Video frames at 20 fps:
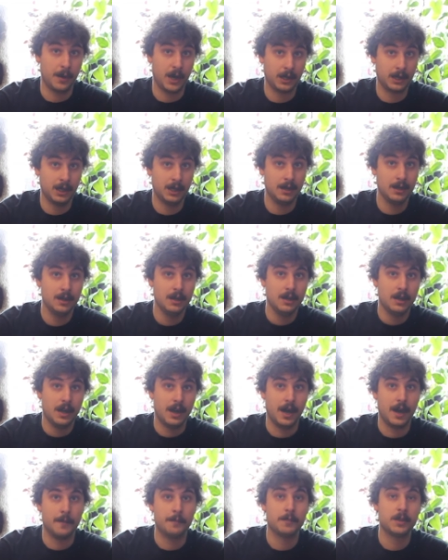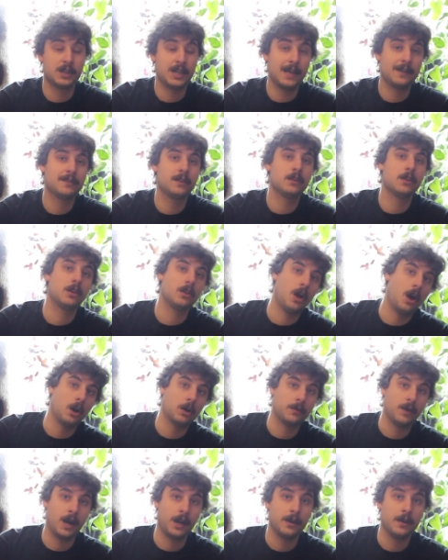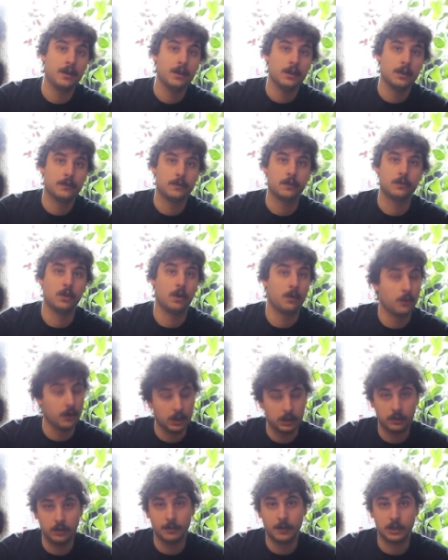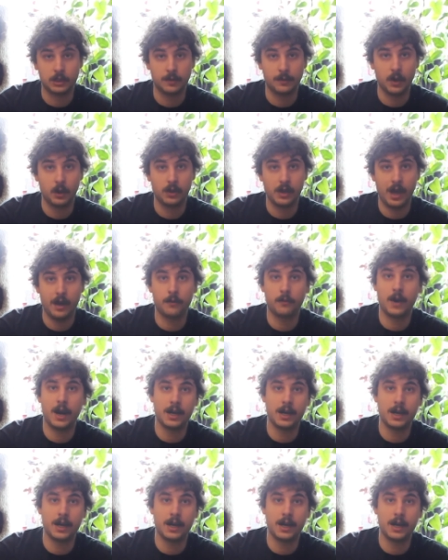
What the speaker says: bucket, but that's in the long run, so don't worry too much about that.